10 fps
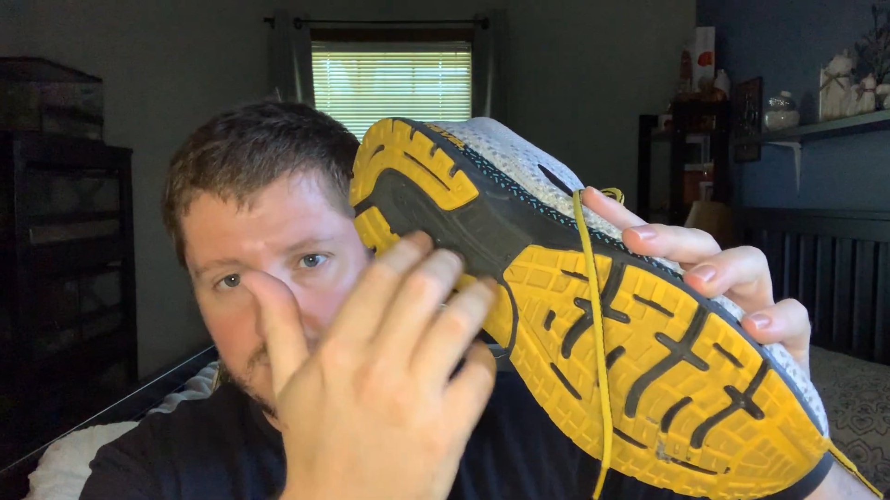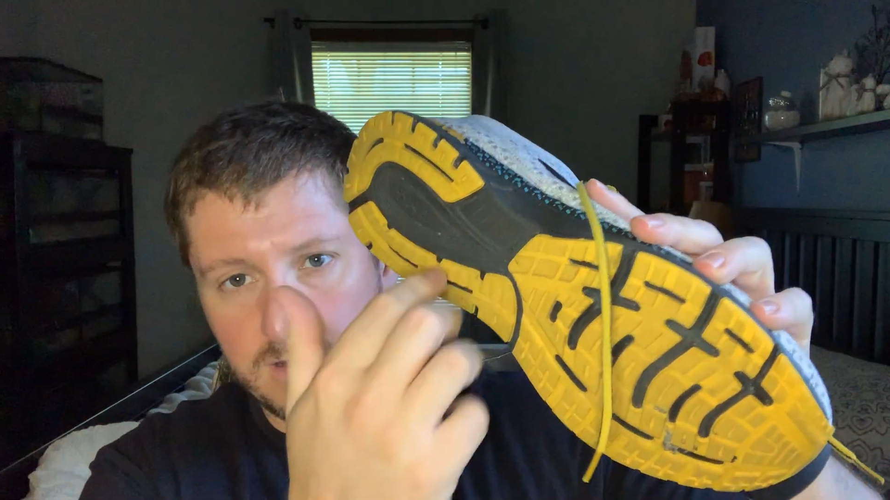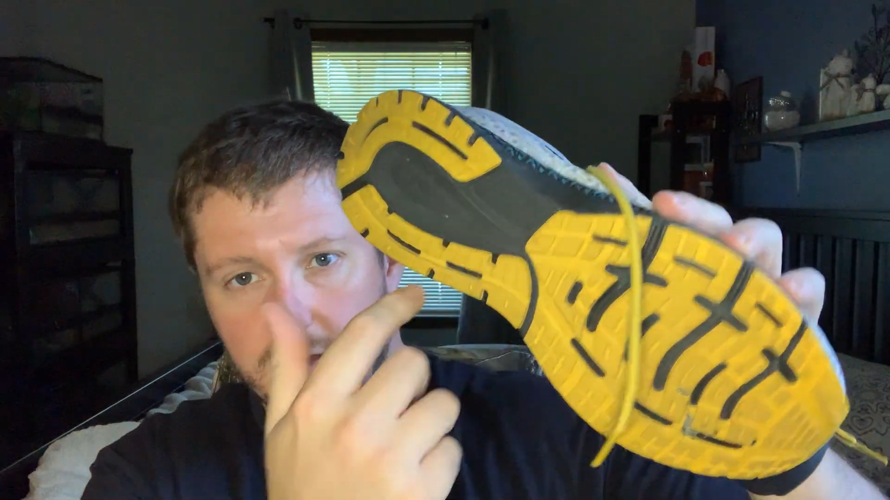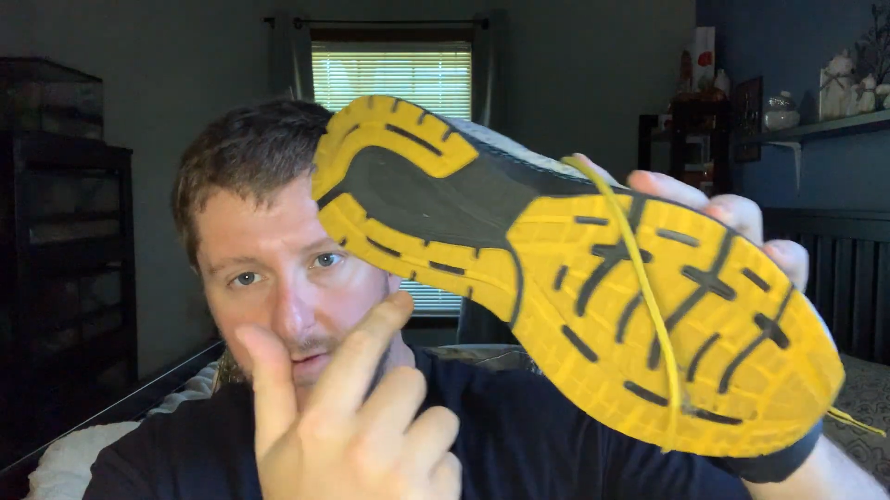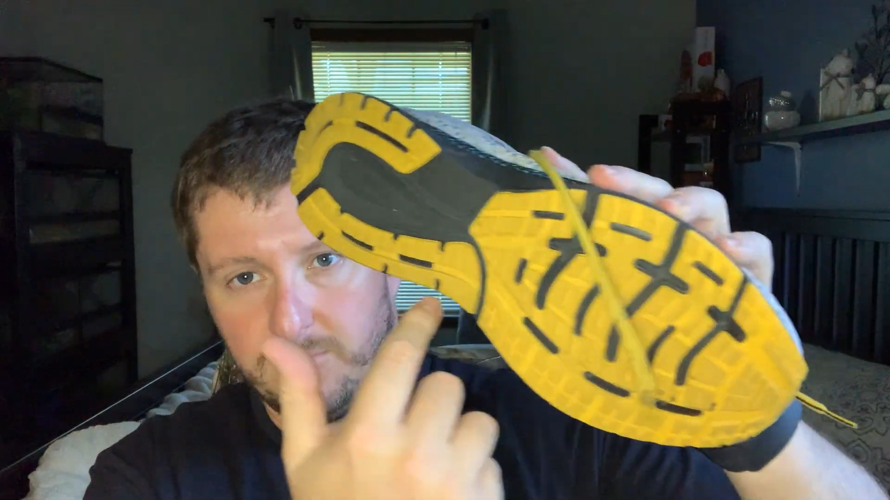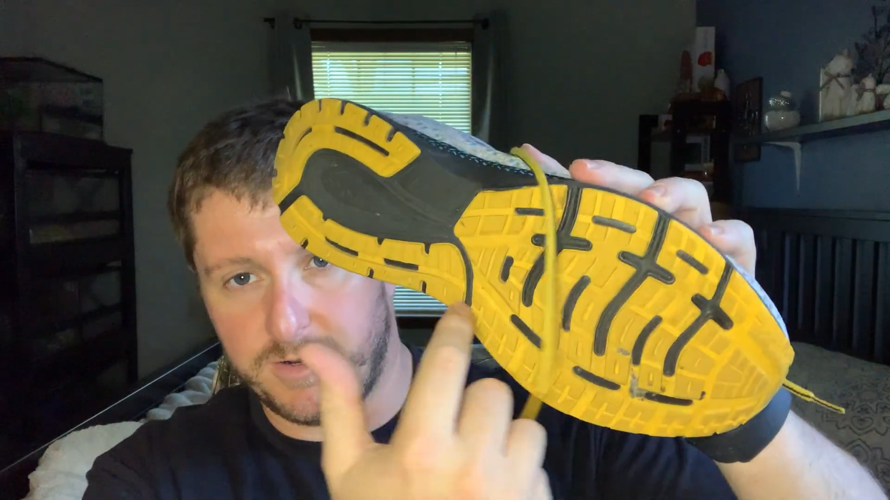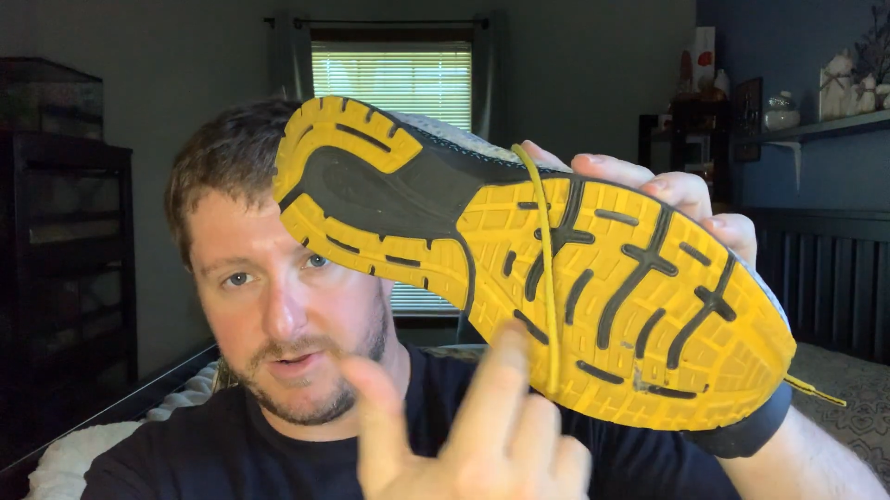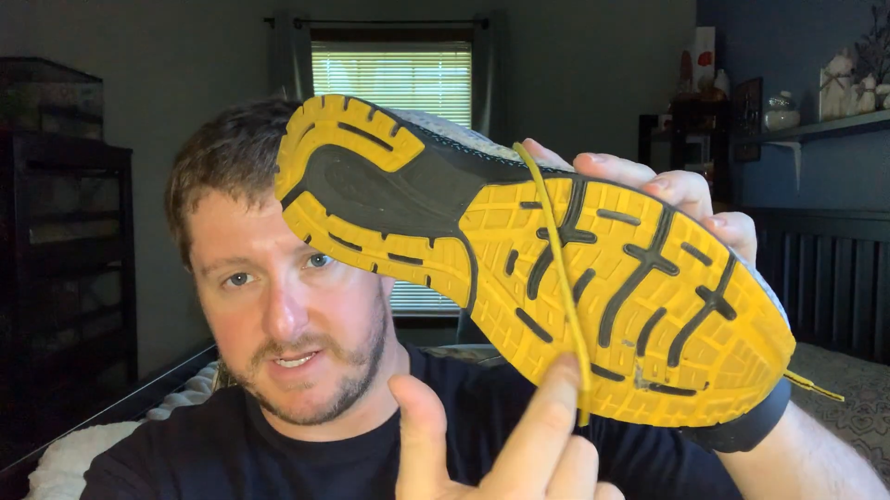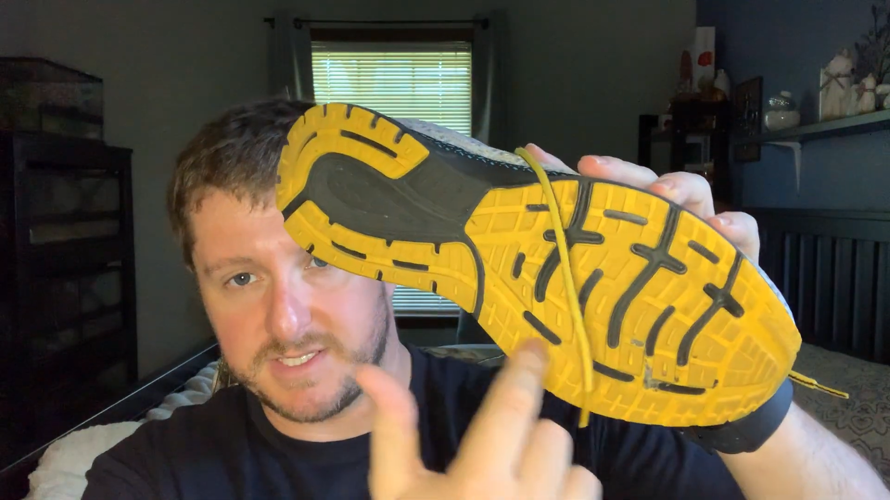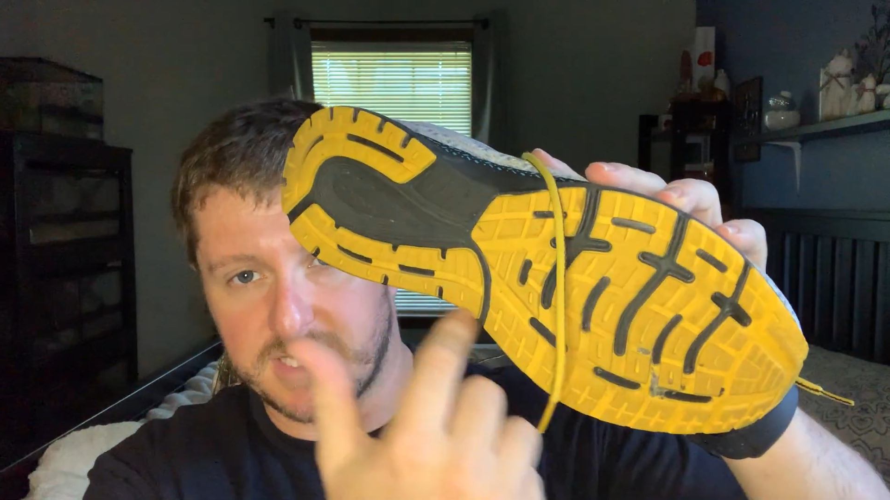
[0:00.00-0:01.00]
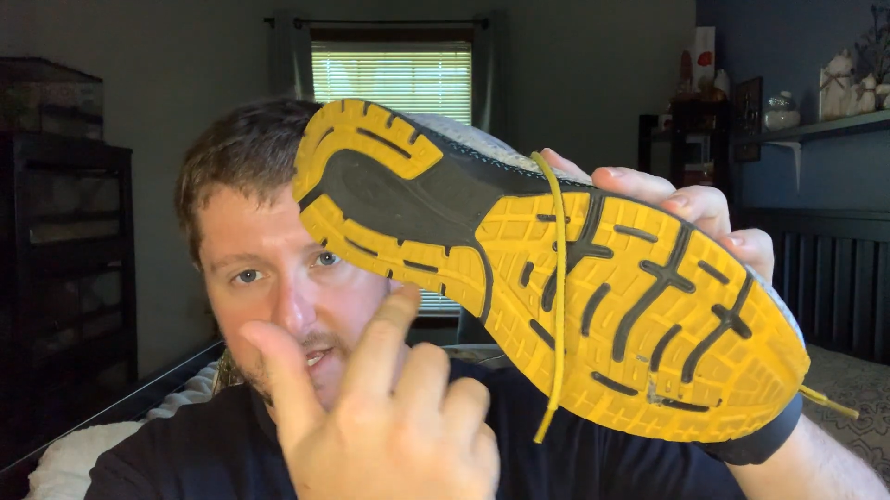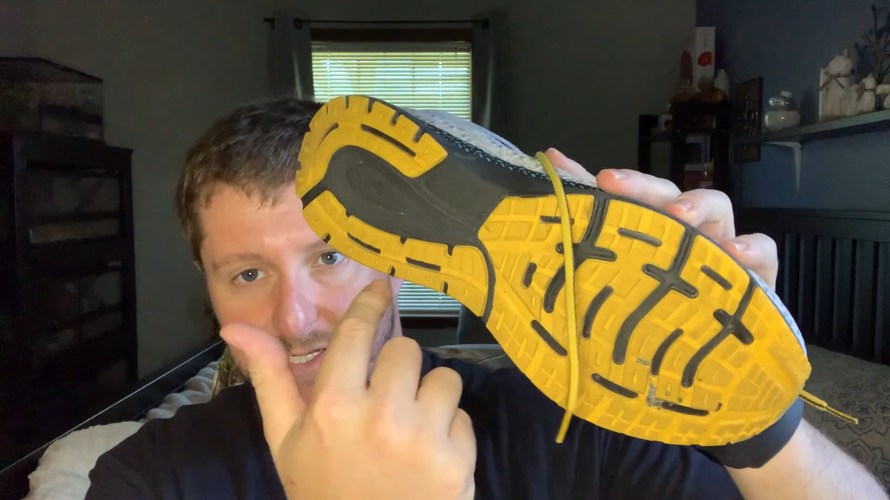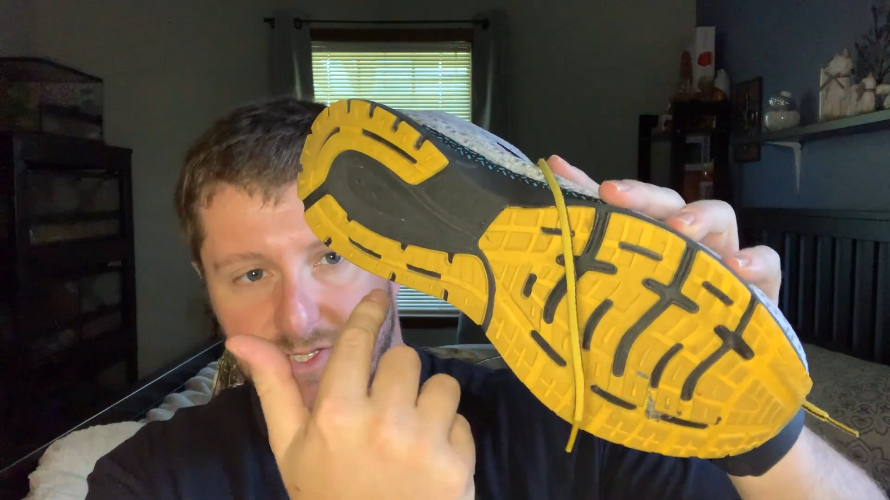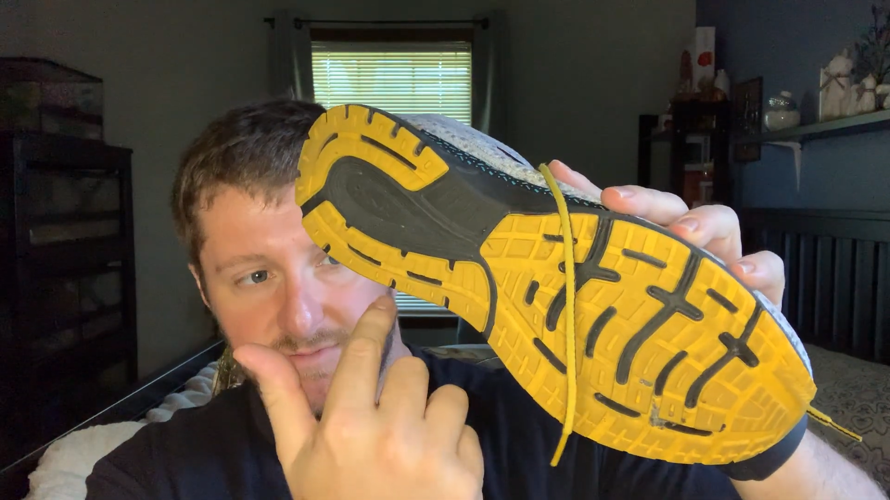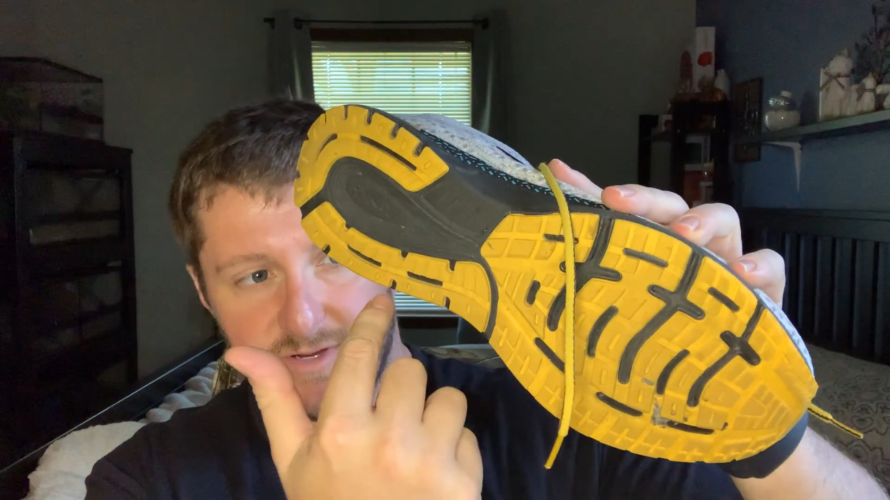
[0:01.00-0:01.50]
where your
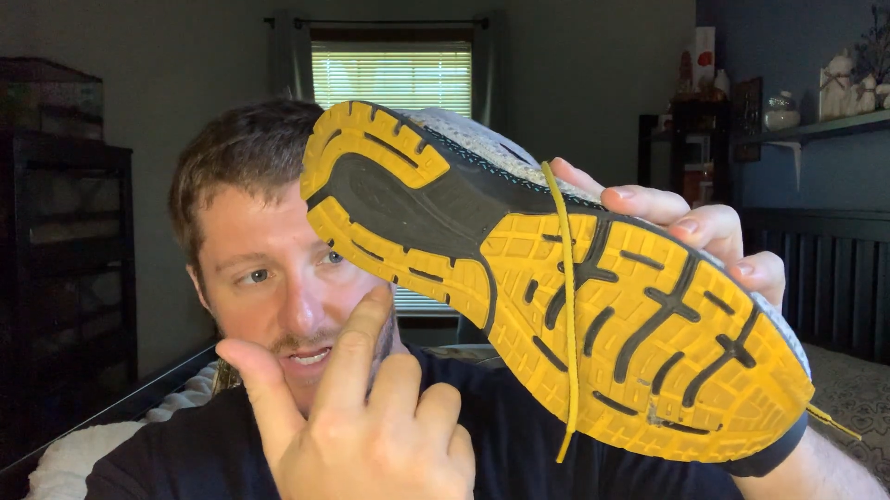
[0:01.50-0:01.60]
inside is over